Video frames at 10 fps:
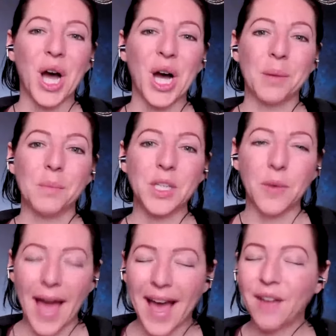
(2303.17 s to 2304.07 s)
Um, but you
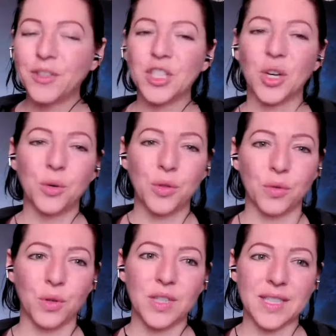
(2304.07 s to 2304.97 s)
have to go
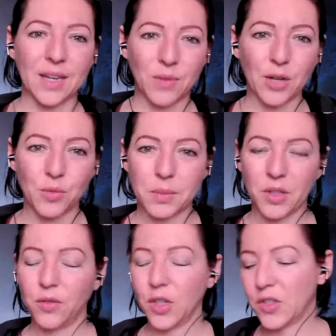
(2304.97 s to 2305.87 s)
through the skin rash
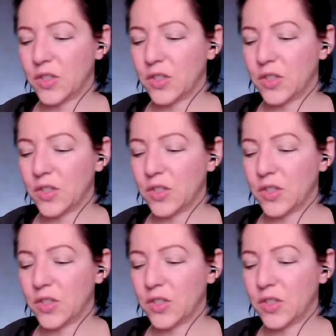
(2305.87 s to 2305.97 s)
rebuild first.